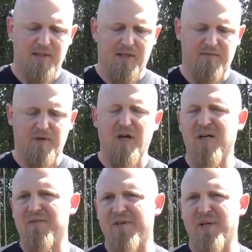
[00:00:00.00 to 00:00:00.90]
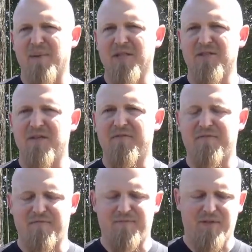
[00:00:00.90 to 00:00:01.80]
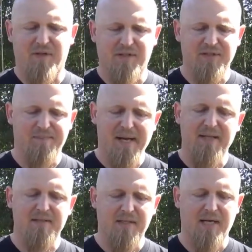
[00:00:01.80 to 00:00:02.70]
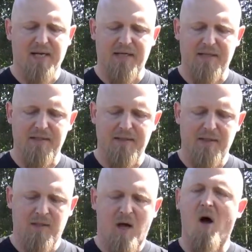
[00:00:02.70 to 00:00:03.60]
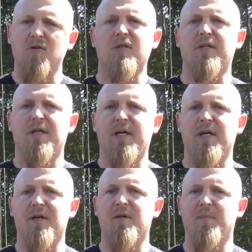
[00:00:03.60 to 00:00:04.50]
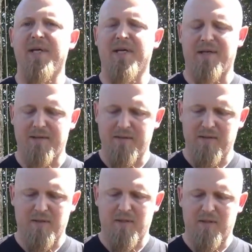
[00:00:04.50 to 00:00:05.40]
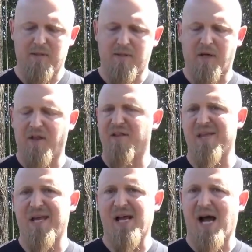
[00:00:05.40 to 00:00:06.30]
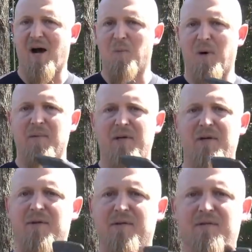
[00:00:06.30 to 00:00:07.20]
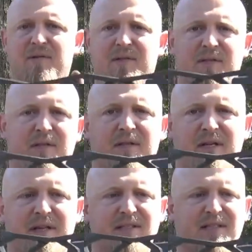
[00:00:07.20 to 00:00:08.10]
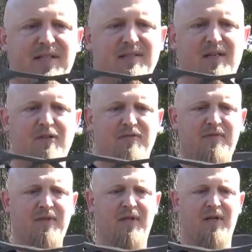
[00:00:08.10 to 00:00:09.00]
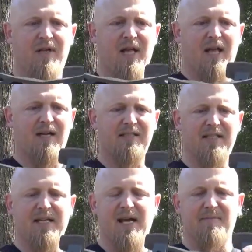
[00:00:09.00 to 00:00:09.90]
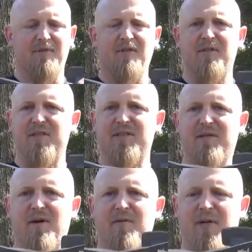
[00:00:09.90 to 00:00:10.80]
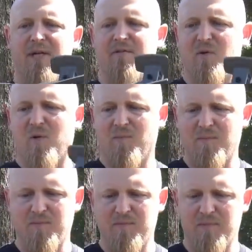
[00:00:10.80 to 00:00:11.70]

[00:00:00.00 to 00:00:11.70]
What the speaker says: For 150 bucks, you expect to kind of alter your gear a little bit. Another thing I'll probably do is cut these things off. I see absolutely zero need for them.